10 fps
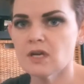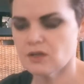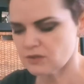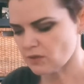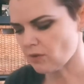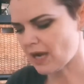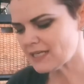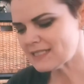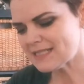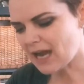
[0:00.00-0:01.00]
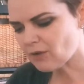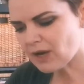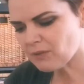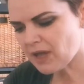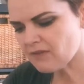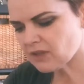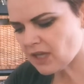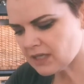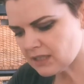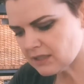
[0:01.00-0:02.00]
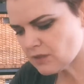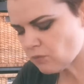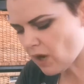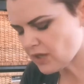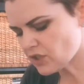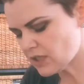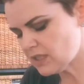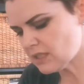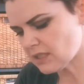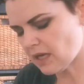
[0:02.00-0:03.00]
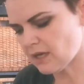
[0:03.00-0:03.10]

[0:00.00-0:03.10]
so I doubt I will have a lot of need to wash it.